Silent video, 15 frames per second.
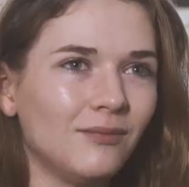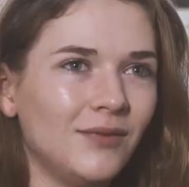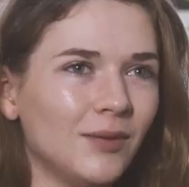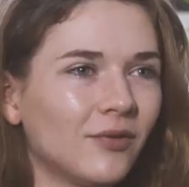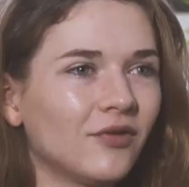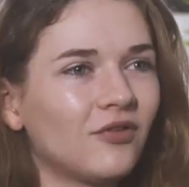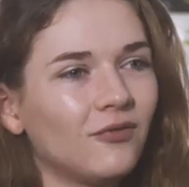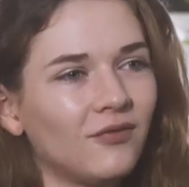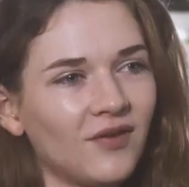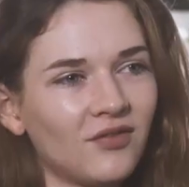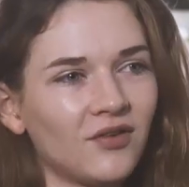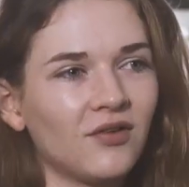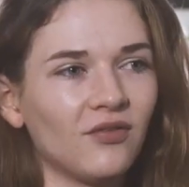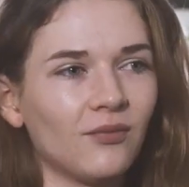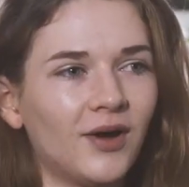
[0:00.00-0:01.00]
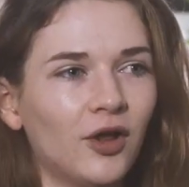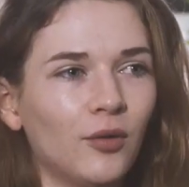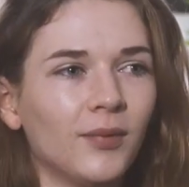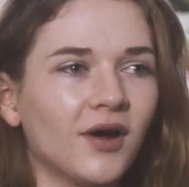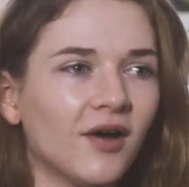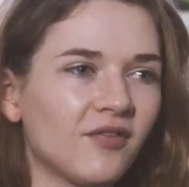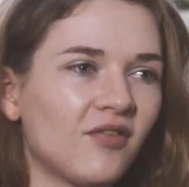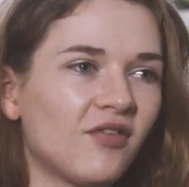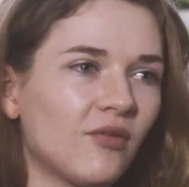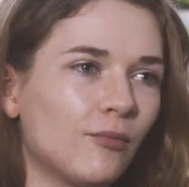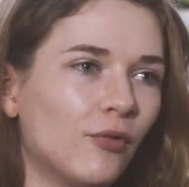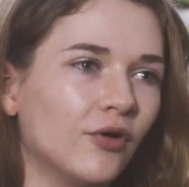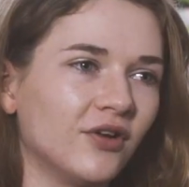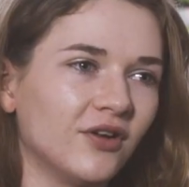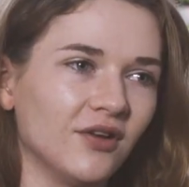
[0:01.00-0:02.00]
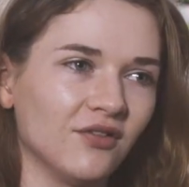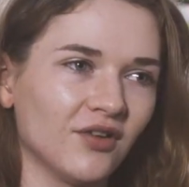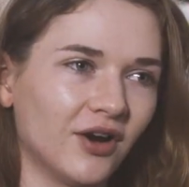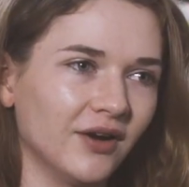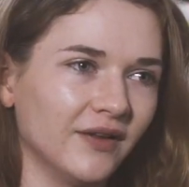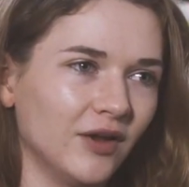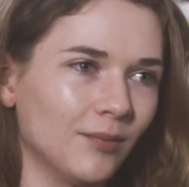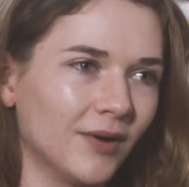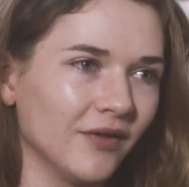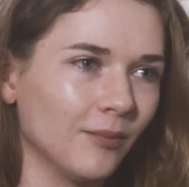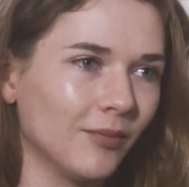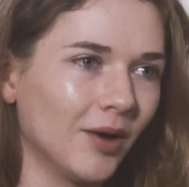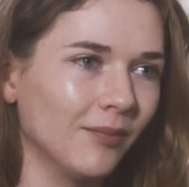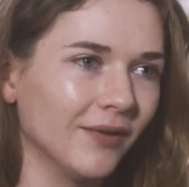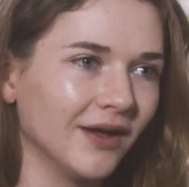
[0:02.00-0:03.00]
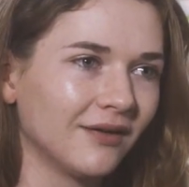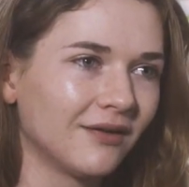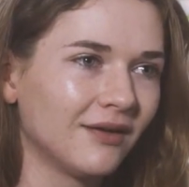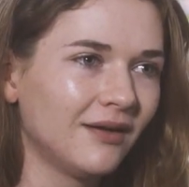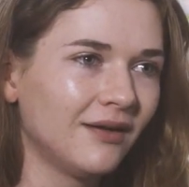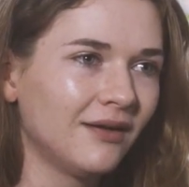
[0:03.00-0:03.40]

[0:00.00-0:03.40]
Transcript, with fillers: people to visit as well because it's supported entirely by the public.